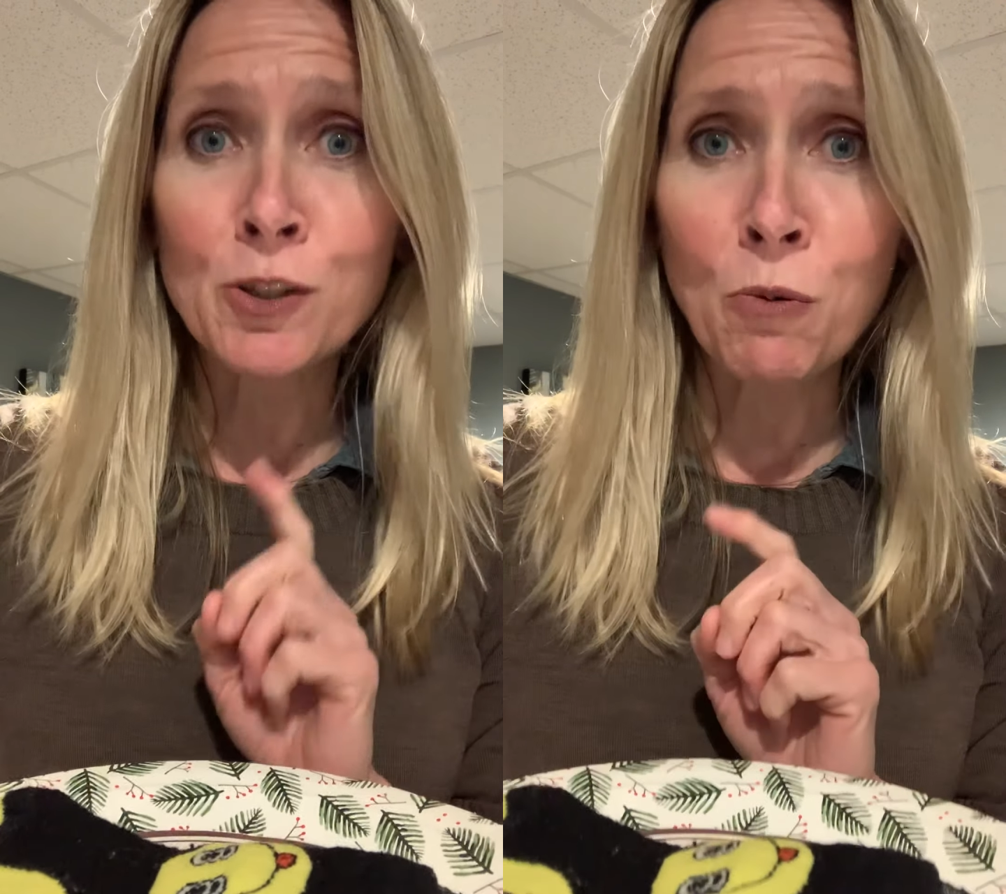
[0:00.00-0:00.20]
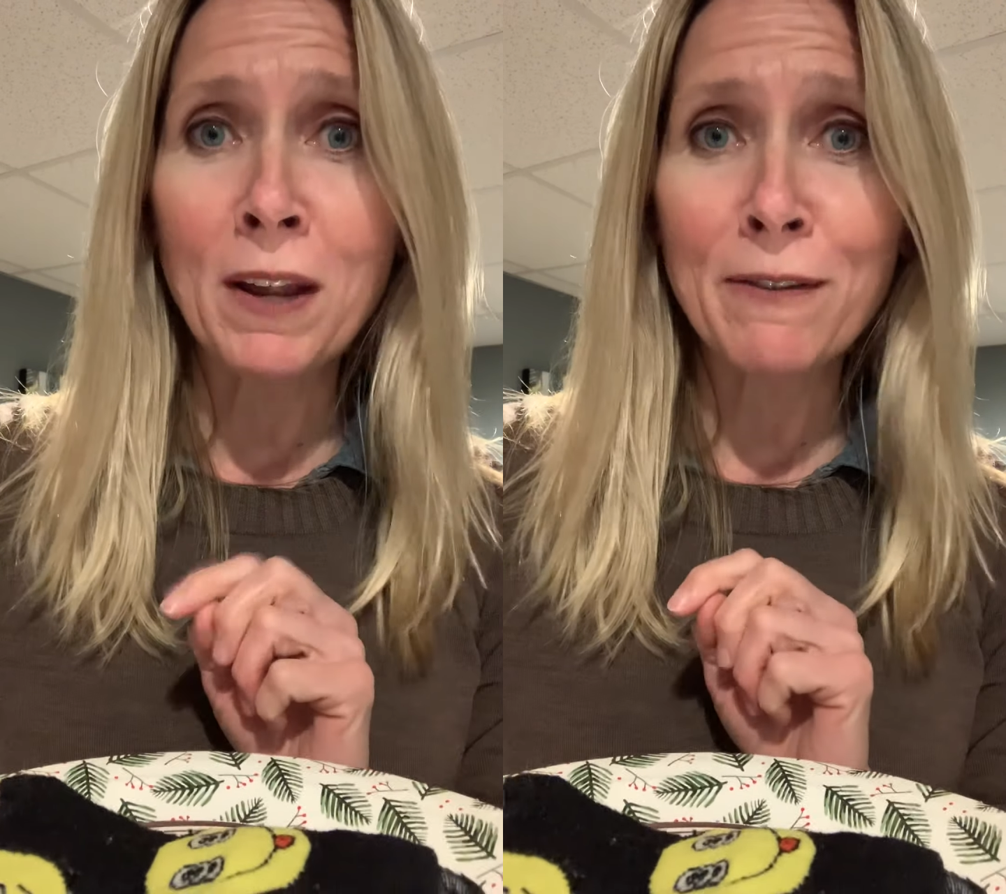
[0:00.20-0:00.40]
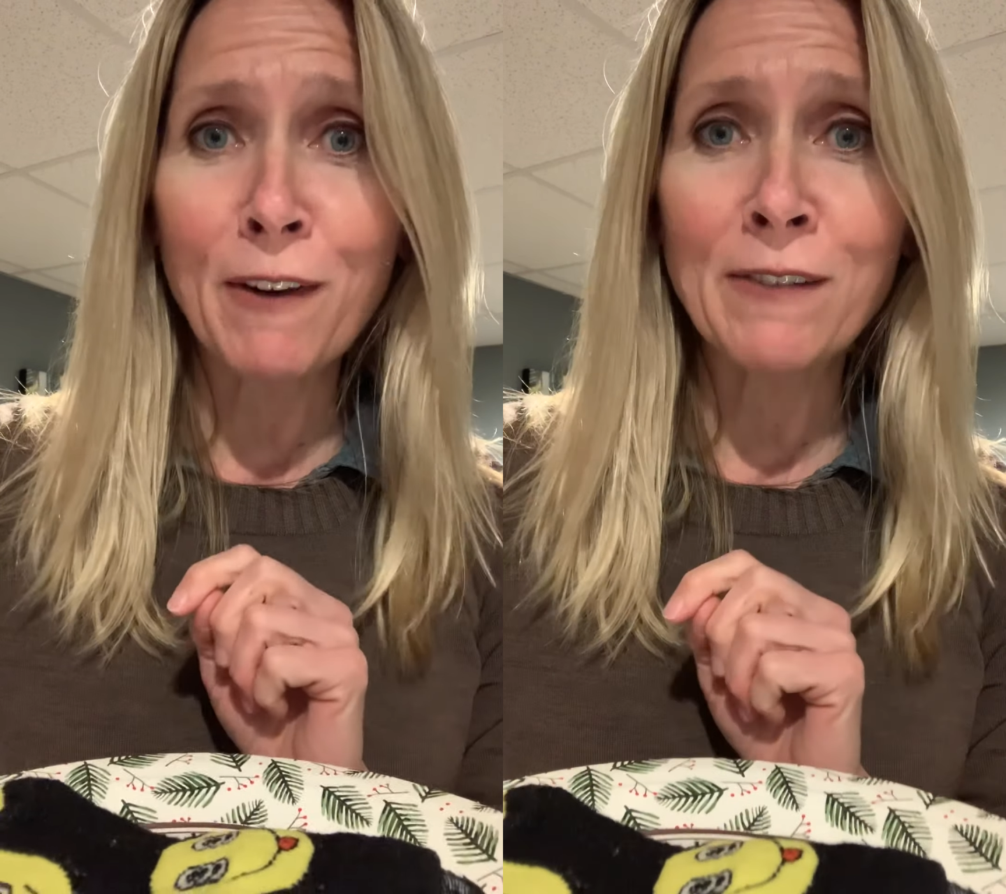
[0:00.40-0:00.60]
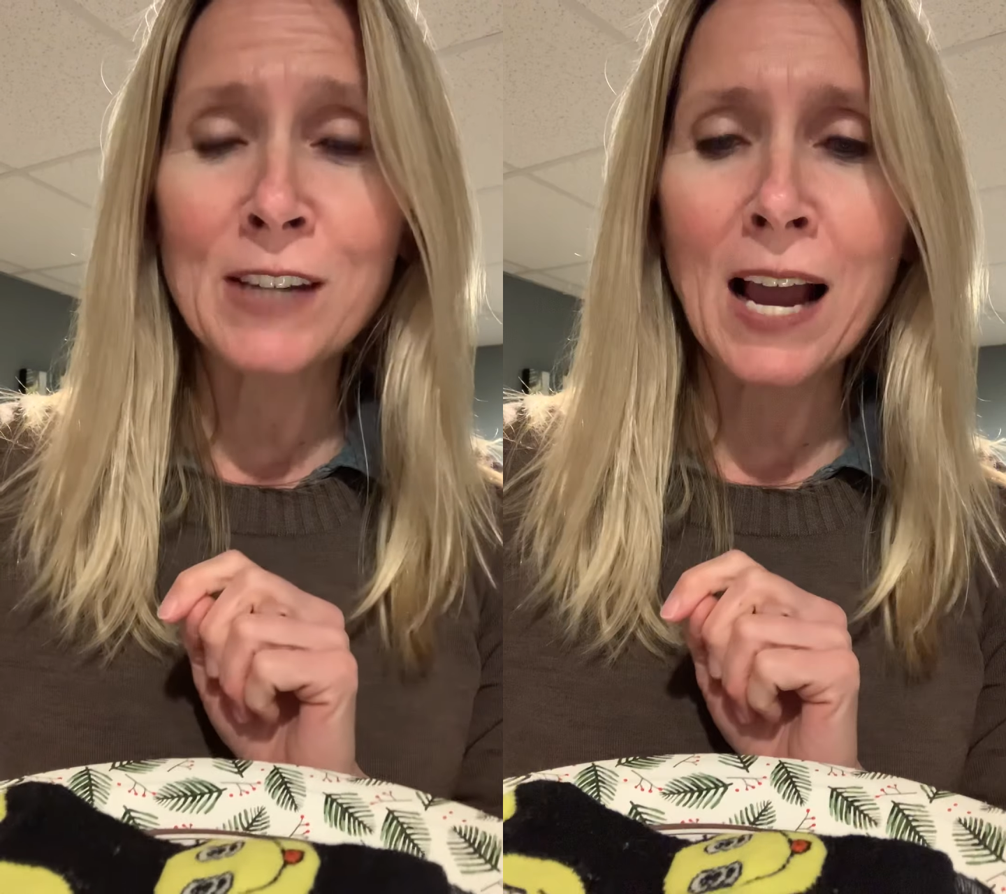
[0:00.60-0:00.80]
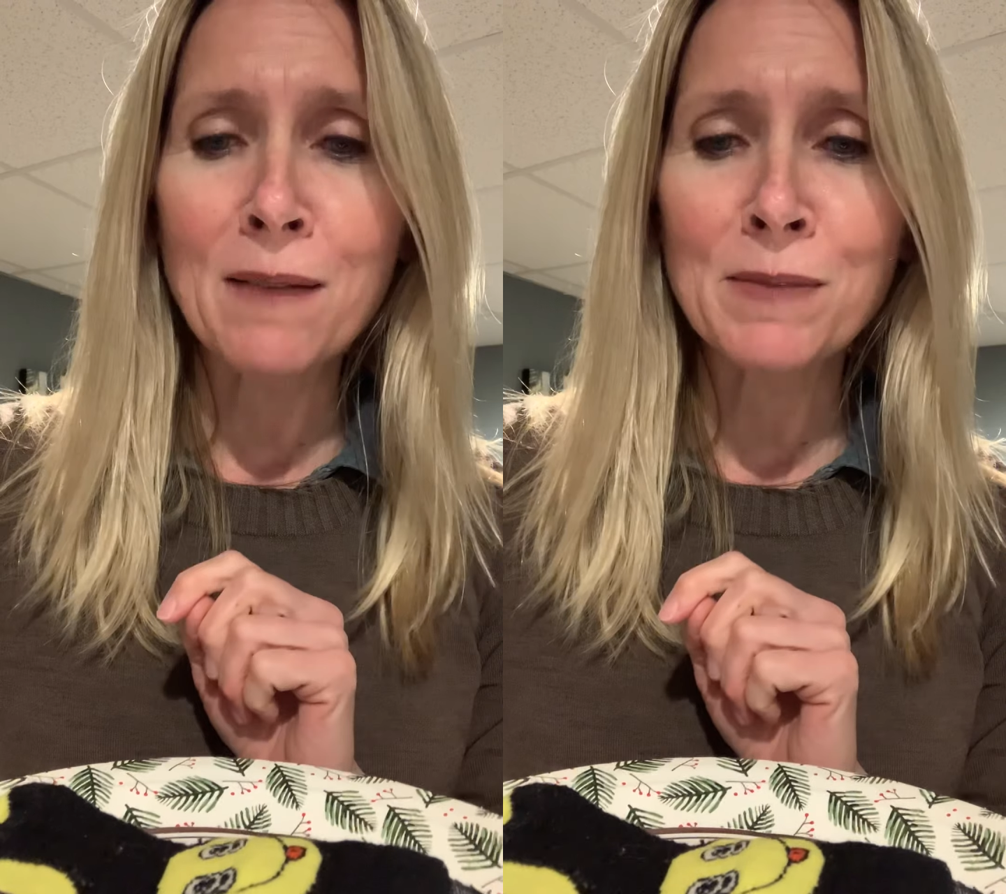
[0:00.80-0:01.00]
25
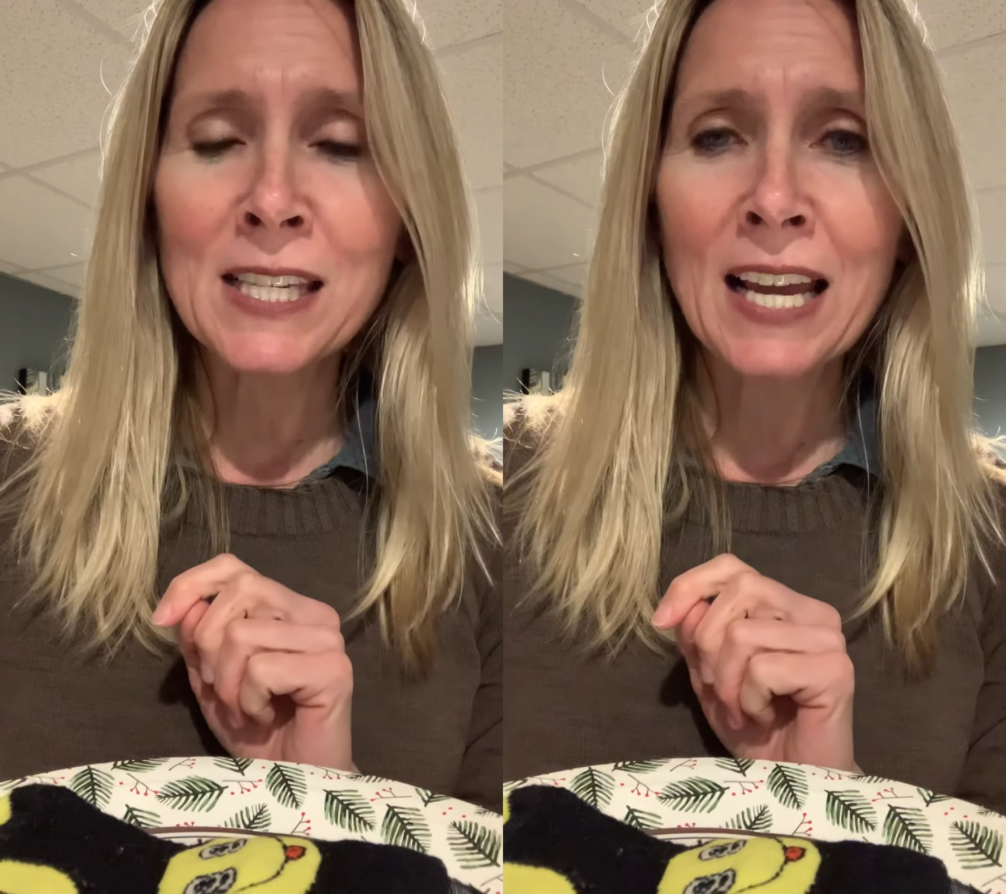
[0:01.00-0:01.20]
times.